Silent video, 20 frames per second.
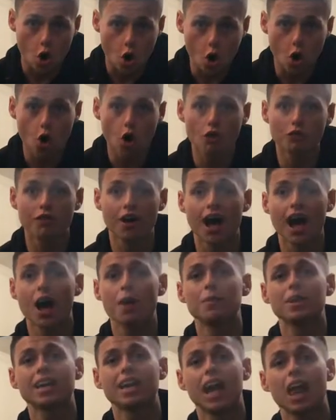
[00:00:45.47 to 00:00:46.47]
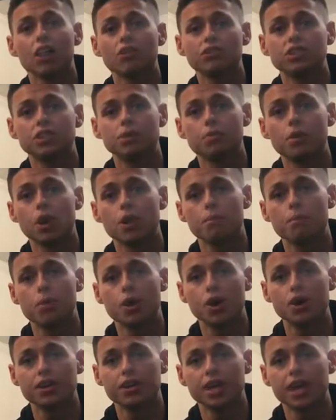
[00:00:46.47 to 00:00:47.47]
over how many calories you burn
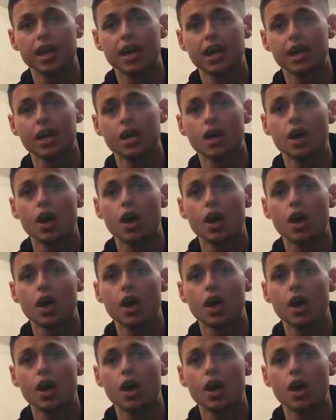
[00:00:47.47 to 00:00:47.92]
per day.